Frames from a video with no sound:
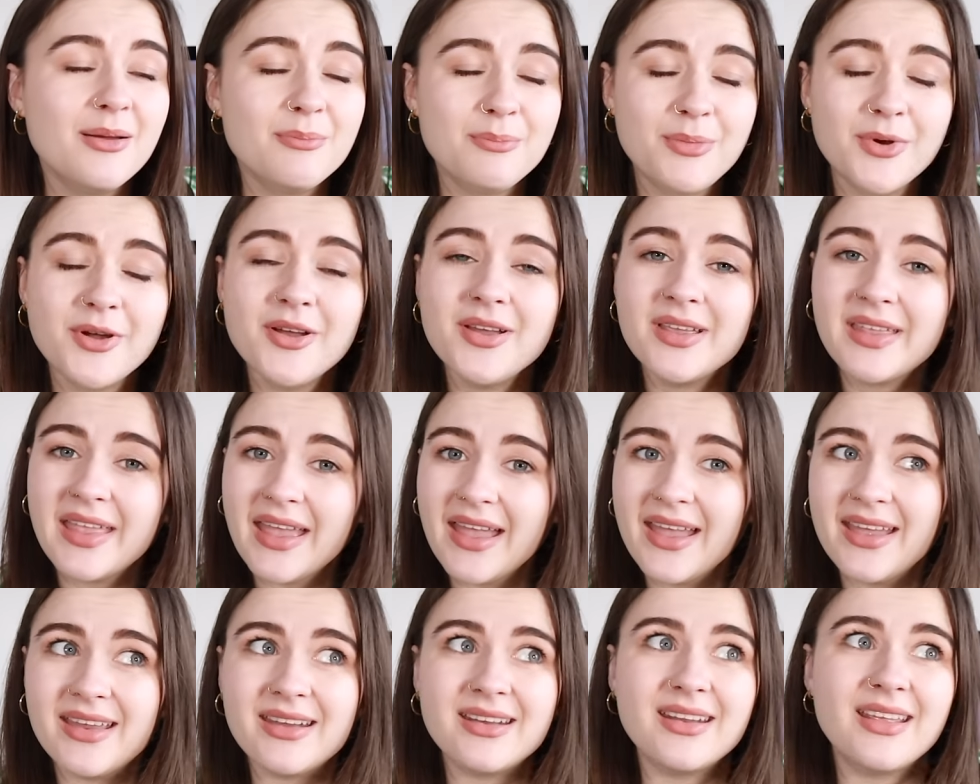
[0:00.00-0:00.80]
But
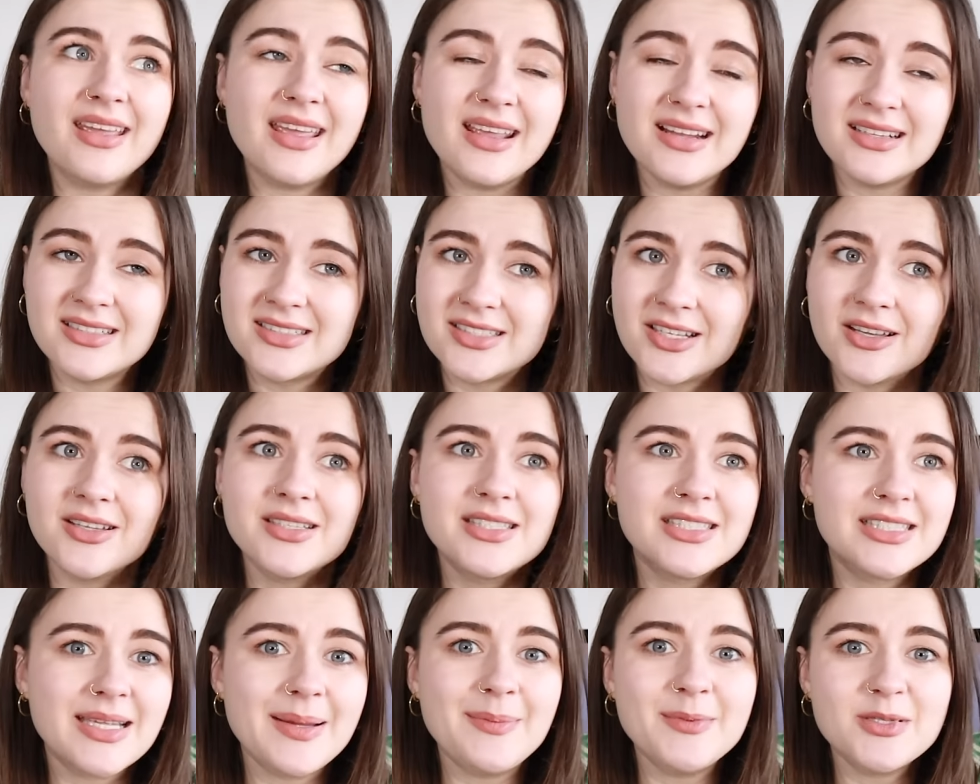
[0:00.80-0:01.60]
again, it
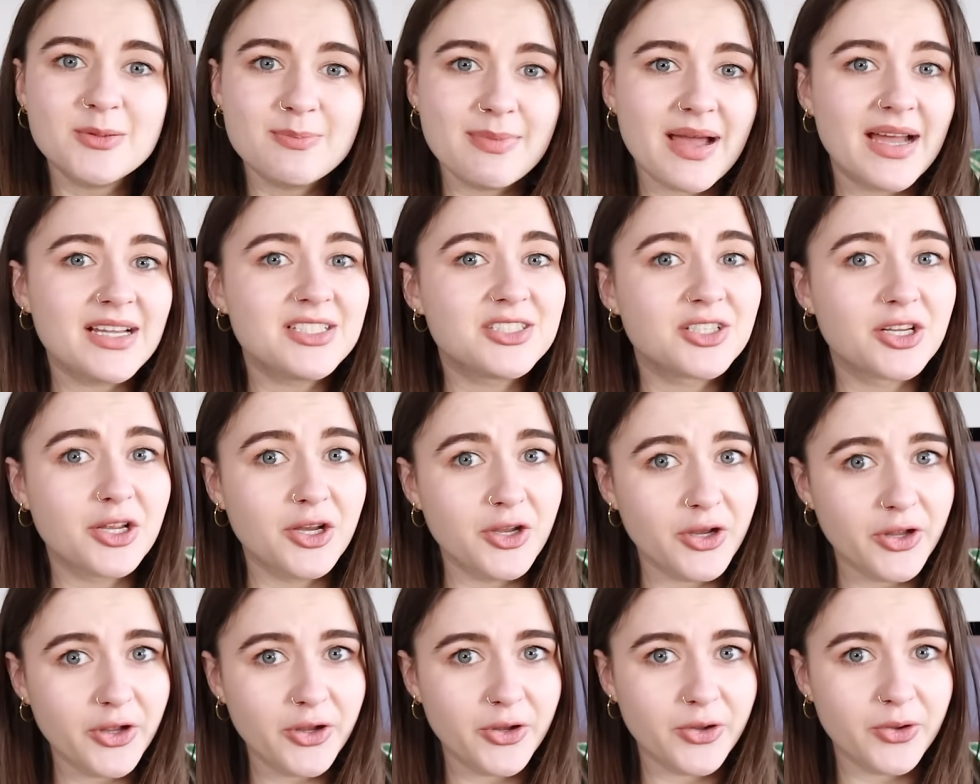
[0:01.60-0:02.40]
does seem to match a
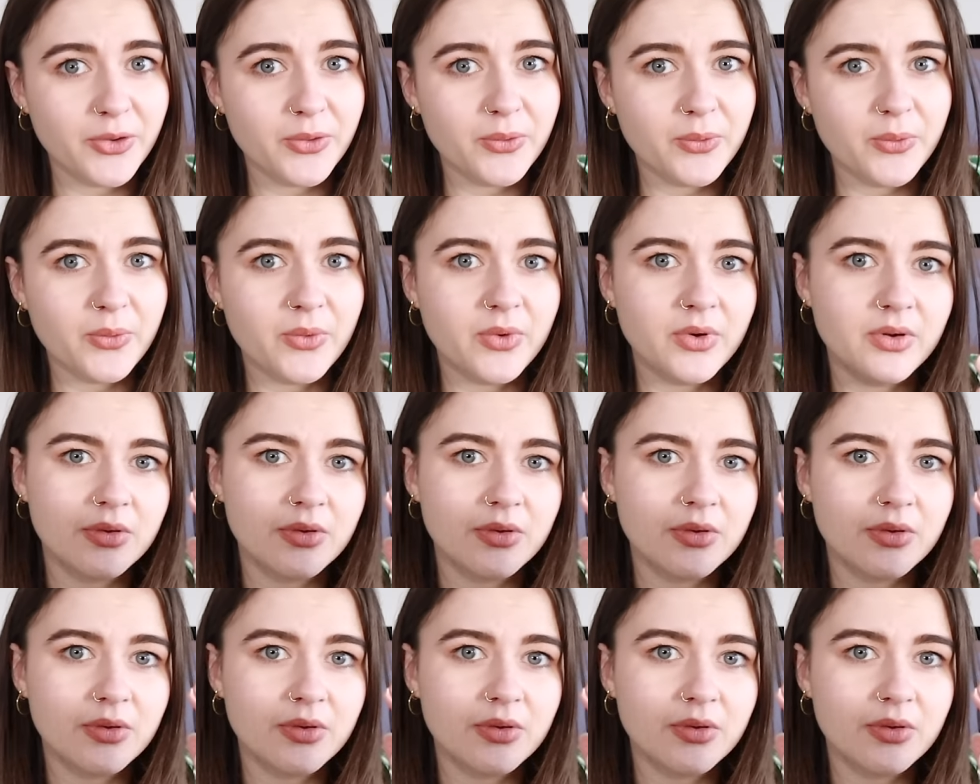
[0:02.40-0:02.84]
canoe.